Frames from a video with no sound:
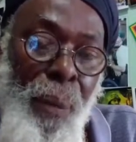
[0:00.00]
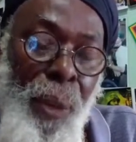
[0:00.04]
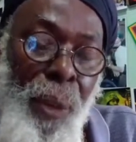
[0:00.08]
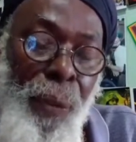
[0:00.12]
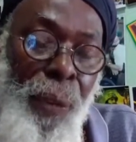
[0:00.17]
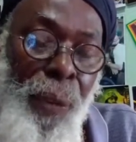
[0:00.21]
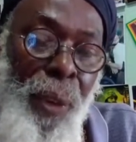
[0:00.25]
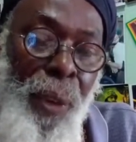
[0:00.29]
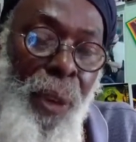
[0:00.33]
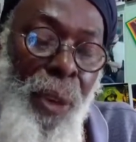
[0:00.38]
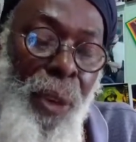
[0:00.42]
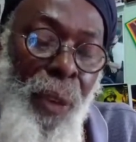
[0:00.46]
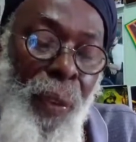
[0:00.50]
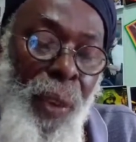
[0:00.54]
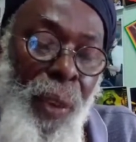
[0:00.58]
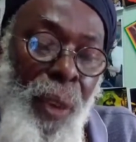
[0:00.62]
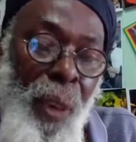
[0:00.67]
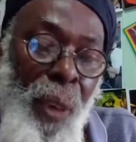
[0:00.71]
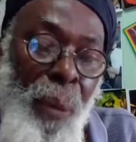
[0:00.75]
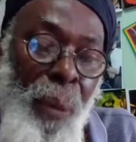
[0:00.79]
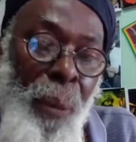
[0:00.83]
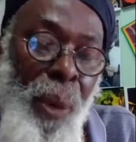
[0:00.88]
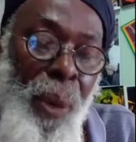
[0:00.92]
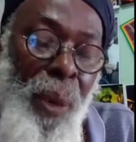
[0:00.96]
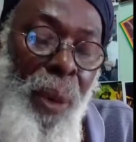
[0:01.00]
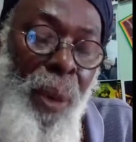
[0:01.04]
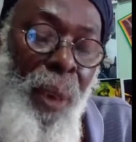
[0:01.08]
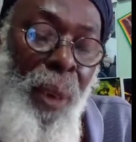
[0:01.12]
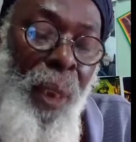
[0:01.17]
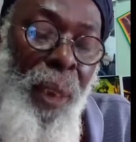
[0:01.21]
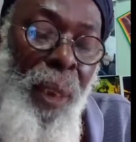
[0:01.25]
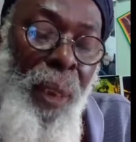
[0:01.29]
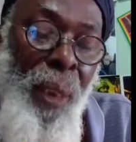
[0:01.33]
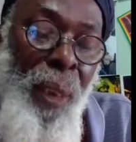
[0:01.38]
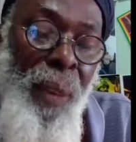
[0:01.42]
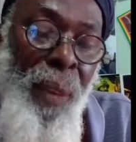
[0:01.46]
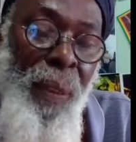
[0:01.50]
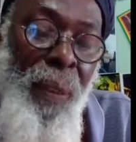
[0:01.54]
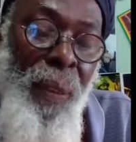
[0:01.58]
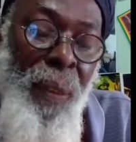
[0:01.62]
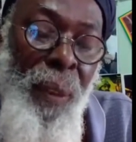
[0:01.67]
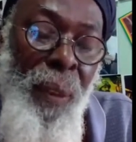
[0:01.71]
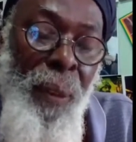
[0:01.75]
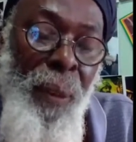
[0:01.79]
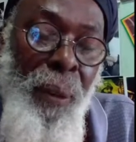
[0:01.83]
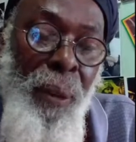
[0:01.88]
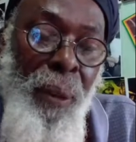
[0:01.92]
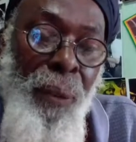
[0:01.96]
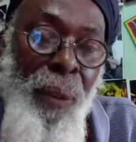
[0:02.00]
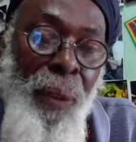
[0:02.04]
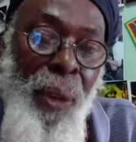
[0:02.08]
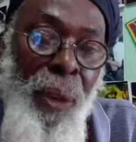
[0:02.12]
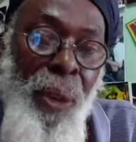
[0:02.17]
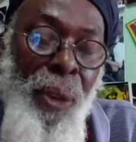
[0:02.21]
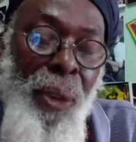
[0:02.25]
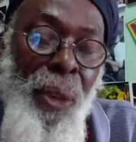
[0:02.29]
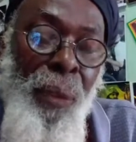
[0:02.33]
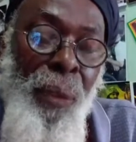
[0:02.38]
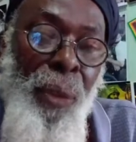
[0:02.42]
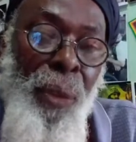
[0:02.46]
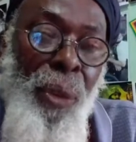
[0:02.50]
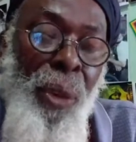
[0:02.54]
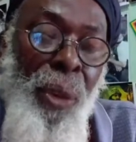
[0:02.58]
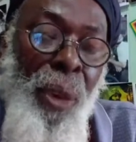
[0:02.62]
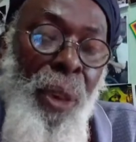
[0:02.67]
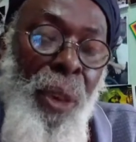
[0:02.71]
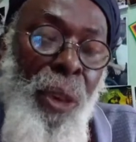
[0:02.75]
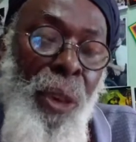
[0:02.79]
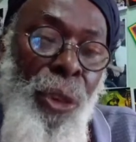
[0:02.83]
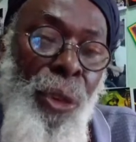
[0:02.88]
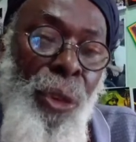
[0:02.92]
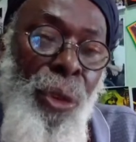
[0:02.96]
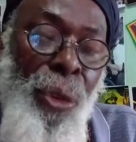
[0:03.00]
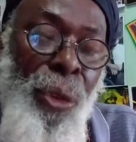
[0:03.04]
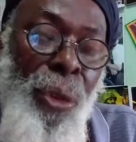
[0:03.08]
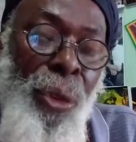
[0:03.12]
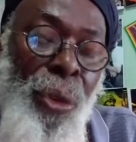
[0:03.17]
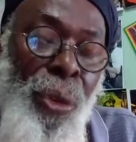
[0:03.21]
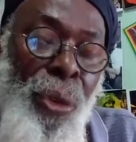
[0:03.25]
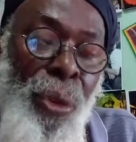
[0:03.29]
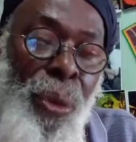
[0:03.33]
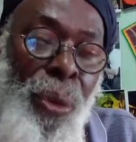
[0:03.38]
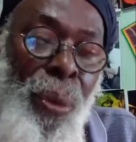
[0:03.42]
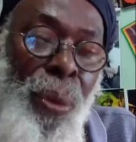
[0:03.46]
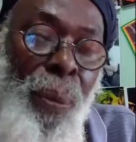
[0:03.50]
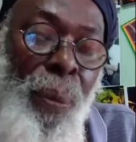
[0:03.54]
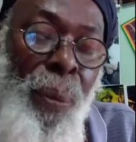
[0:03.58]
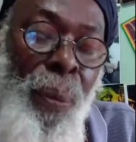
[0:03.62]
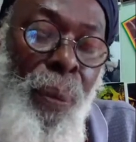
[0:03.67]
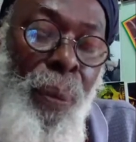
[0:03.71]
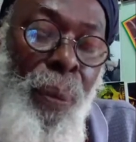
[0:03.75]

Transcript: Defenders of the Solomonic dynasty, defenders of the royal throne room.